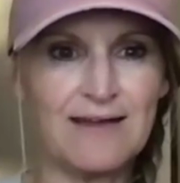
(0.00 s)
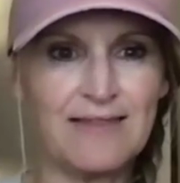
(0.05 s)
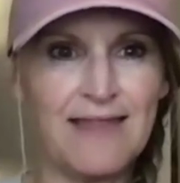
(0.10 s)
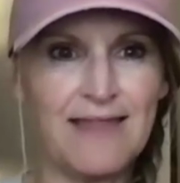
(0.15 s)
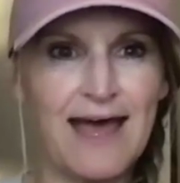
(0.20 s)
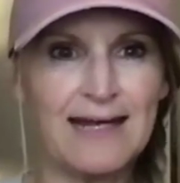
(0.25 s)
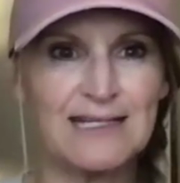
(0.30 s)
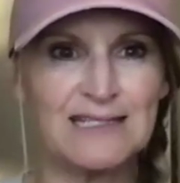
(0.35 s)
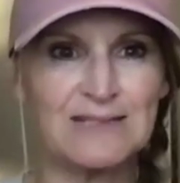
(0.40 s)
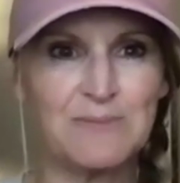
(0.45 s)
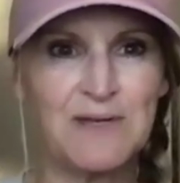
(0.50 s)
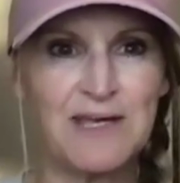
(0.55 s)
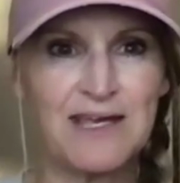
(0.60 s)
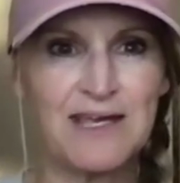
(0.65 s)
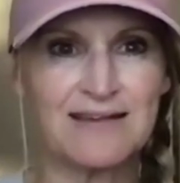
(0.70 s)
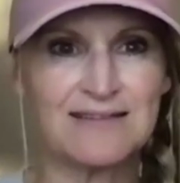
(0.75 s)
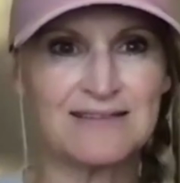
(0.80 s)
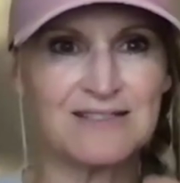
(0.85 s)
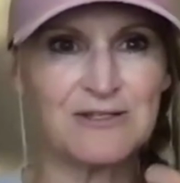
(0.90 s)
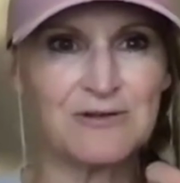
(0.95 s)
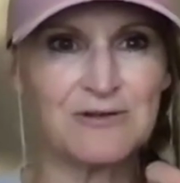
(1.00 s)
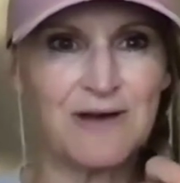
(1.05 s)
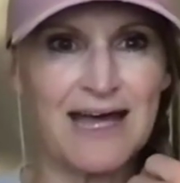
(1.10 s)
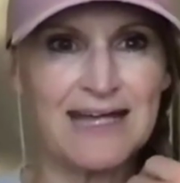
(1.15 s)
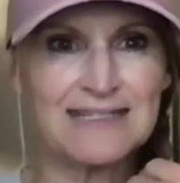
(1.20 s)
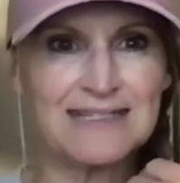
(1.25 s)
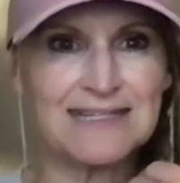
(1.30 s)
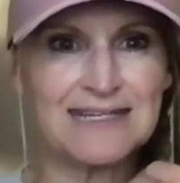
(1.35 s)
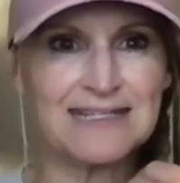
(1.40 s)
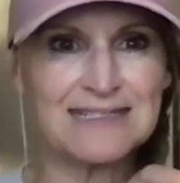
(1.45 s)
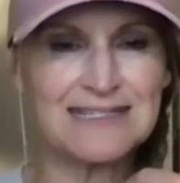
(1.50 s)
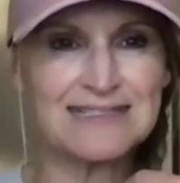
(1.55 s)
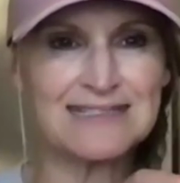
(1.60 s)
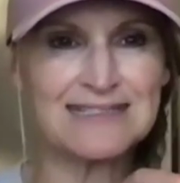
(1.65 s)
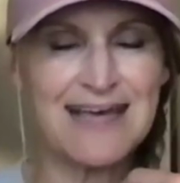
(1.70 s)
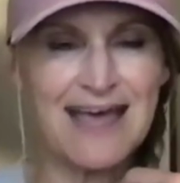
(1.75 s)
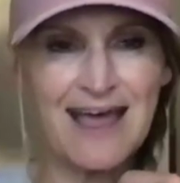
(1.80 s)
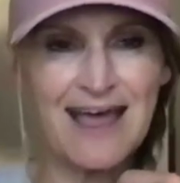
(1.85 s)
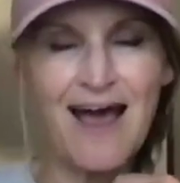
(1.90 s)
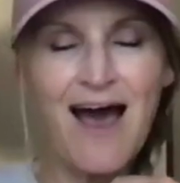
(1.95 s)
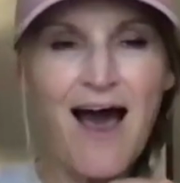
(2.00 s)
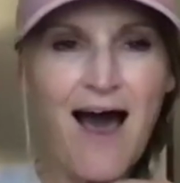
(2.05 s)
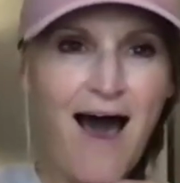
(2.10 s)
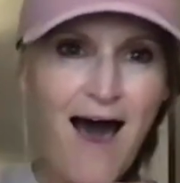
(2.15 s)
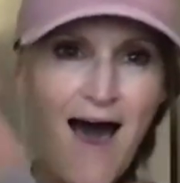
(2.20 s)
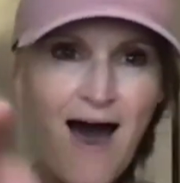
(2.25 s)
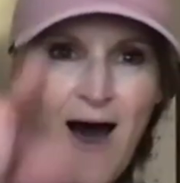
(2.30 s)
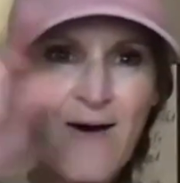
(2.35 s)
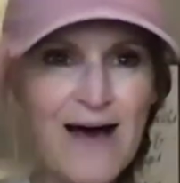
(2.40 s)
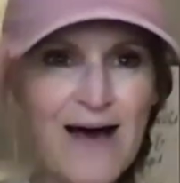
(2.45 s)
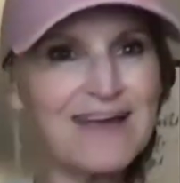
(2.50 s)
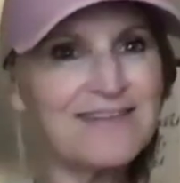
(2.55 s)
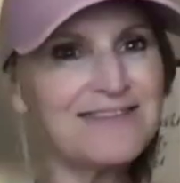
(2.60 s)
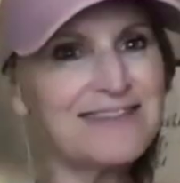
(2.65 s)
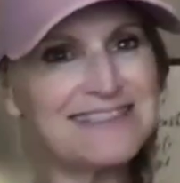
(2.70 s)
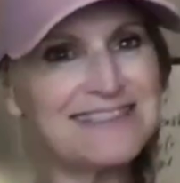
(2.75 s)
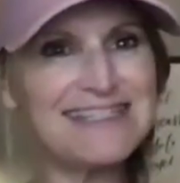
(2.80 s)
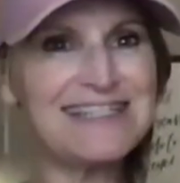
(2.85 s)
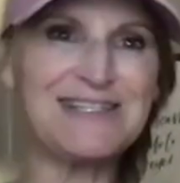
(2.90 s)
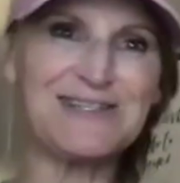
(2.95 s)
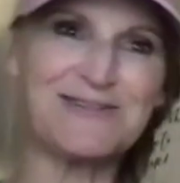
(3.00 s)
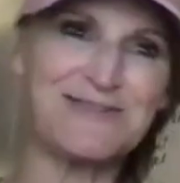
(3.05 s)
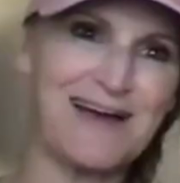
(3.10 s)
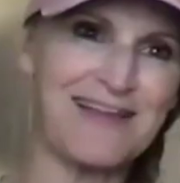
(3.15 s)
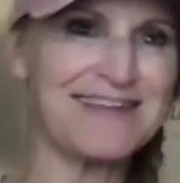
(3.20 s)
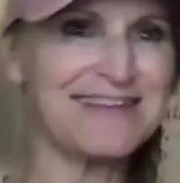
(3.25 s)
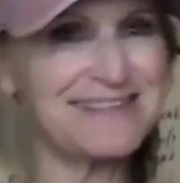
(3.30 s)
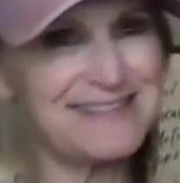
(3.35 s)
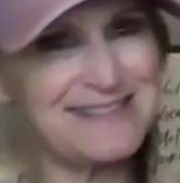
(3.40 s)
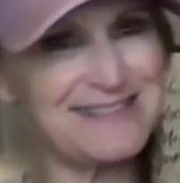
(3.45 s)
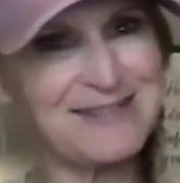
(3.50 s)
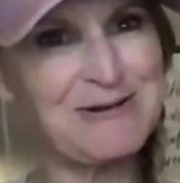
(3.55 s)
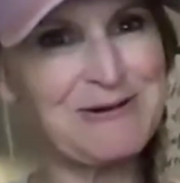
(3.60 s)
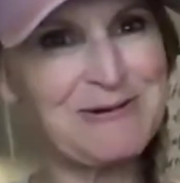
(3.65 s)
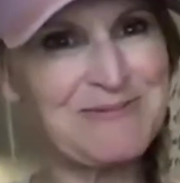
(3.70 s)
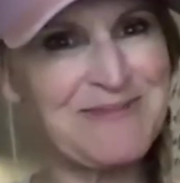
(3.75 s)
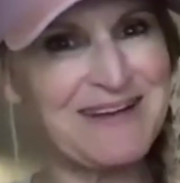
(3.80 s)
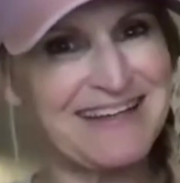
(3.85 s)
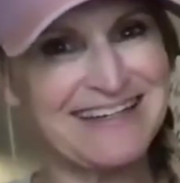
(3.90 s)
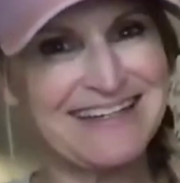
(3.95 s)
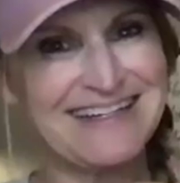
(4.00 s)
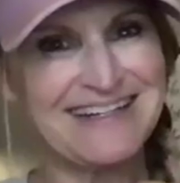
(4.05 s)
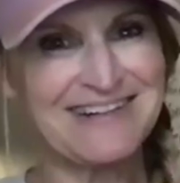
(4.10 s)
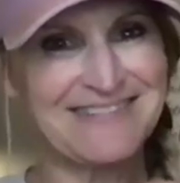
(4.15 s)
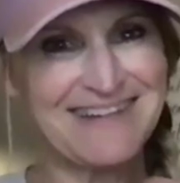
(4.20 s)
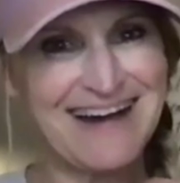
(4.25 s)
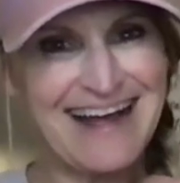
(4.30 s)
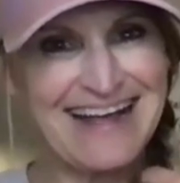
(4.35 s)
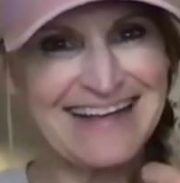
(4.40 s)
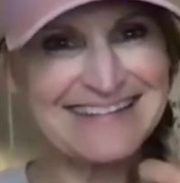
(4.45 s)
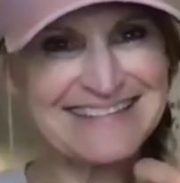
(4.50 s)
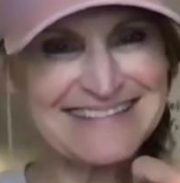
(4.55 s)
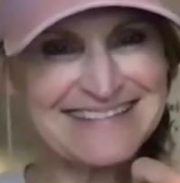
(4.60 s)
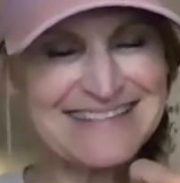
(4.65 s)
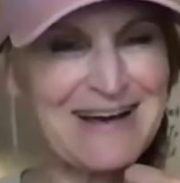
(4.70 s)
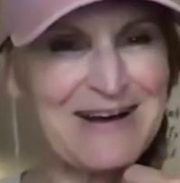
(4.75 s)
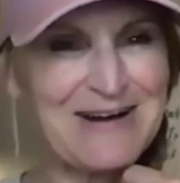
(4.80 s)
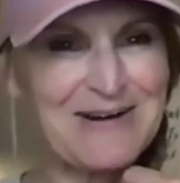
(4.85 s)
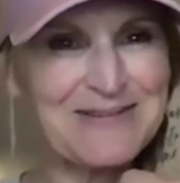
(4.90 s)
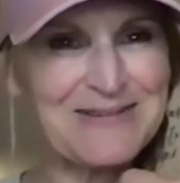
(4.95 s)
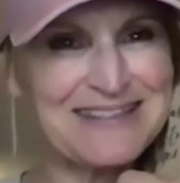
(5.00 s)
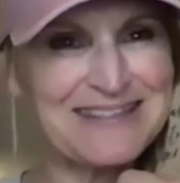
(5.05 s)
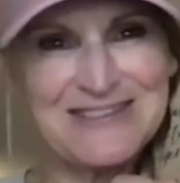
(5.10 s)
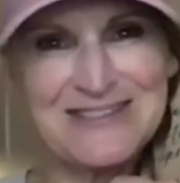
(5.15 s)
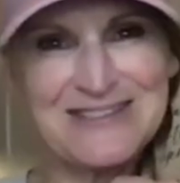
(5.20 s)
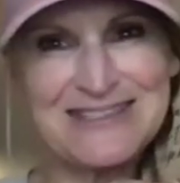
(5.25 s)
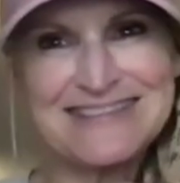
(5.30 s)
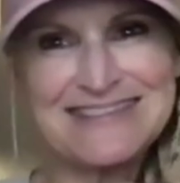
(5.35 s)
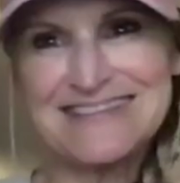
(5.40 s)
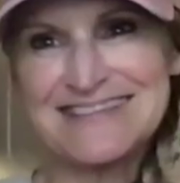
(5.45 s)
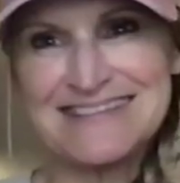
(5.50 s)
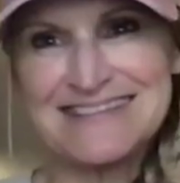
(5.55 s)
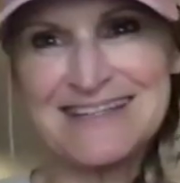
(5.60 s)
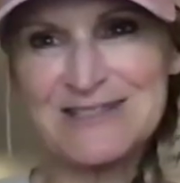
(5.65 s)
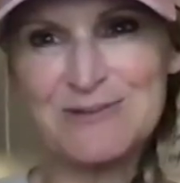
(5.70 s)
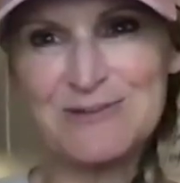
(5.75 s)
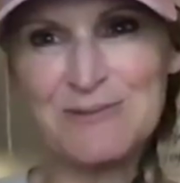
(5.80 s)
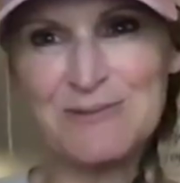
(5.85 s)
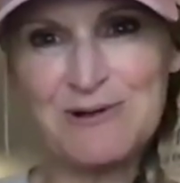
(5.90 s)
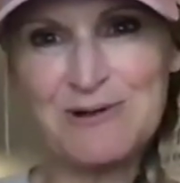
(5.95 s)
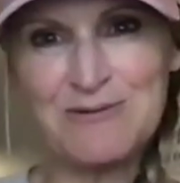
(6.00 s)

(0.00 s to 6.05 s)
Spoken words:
And that is because you guys get to say, oh, I've seen you on the Zoom, right? So it's just such a